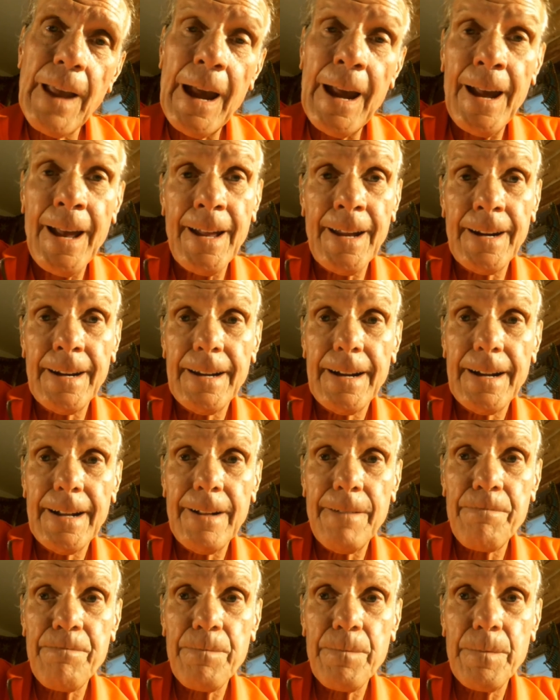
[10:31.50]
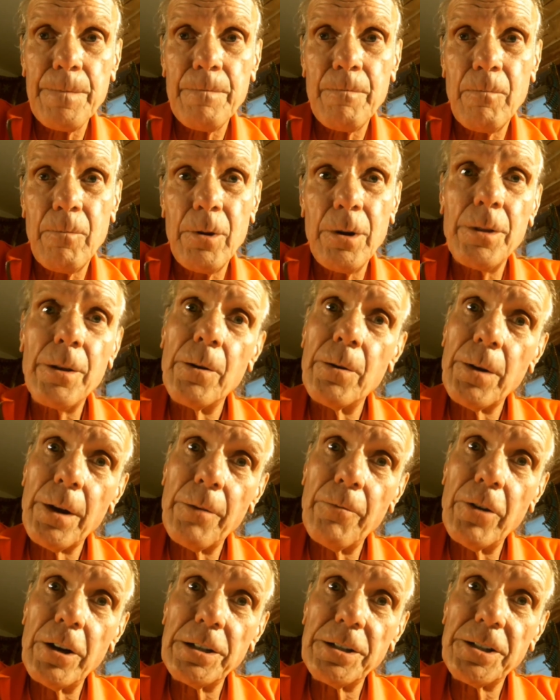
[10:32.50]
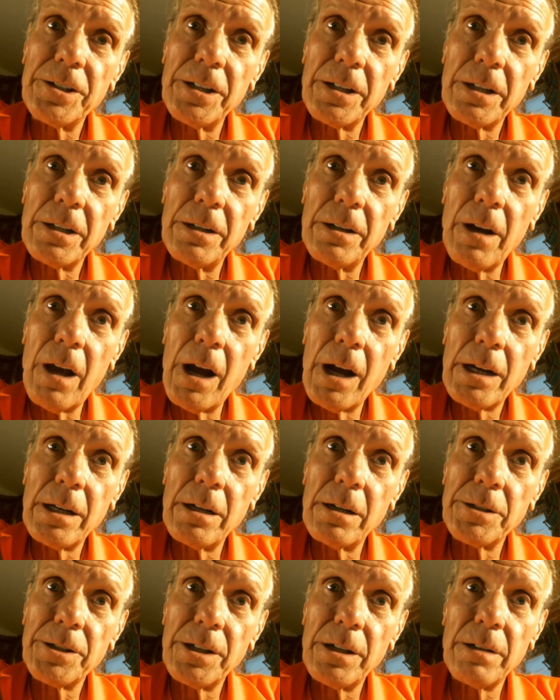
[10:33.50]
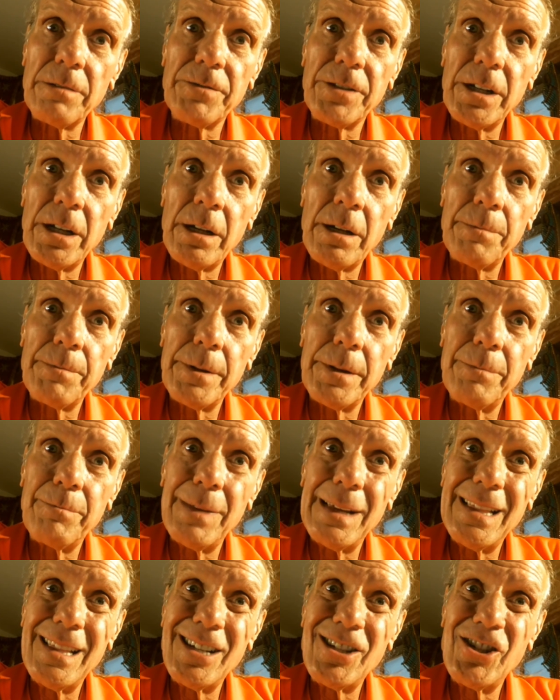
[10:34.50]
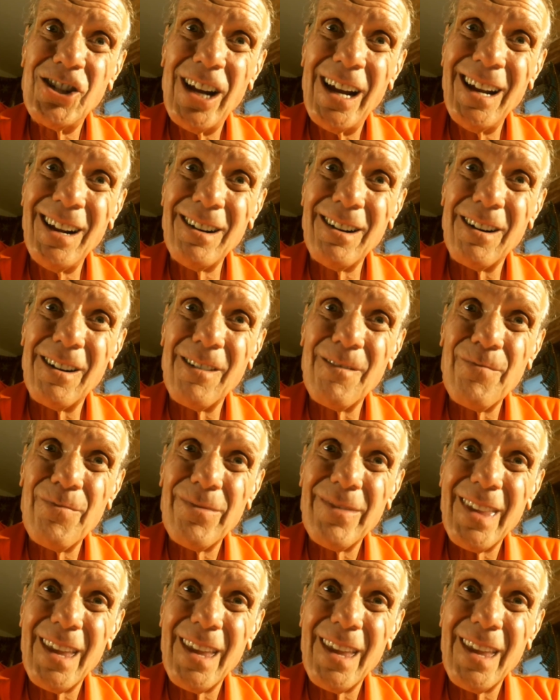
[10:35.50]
And uh, we're the only ones that can lock ourselves up and be the jailer